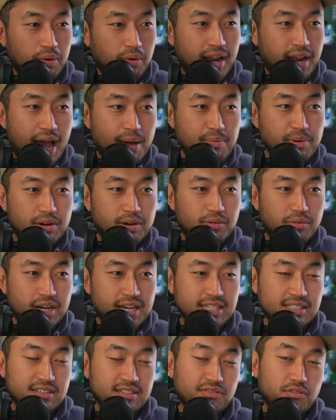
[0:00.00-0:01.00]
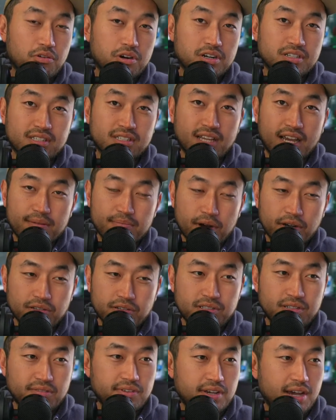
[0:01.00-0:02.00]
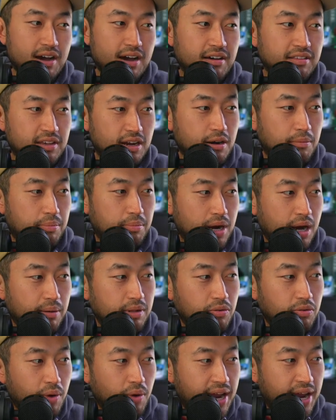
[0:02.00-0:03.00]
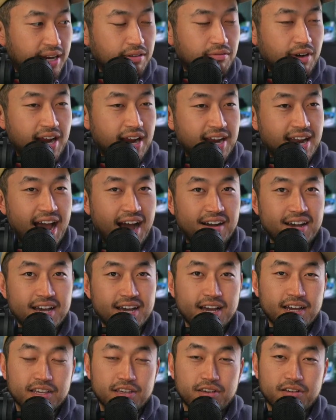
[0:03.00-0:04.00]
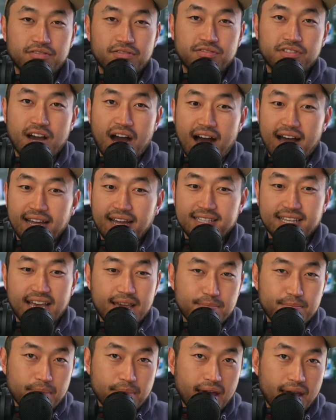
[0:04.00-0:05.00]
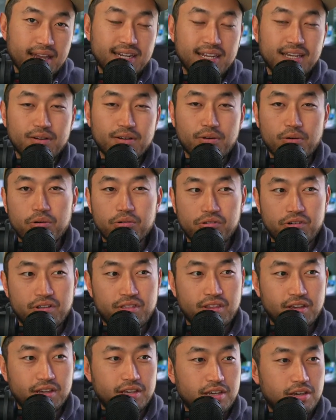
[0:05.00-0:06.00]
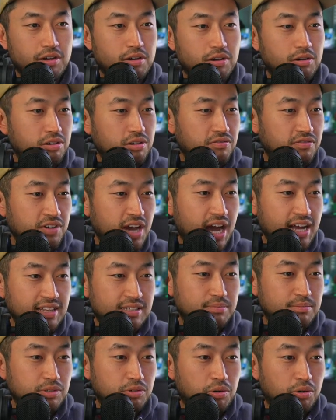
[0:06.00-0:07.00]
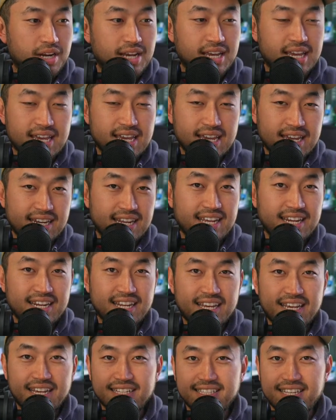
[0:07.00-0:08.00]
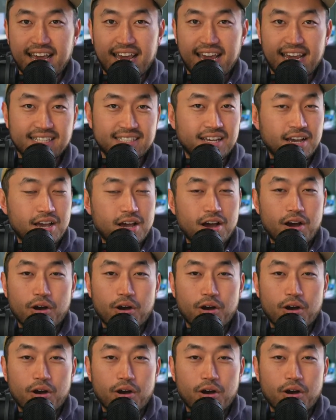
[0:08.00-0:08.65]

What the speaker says: But what happened was, of course, like most of you out there are probably waiting right now, you've got a pending order in the queue, you've got some sort of EDD date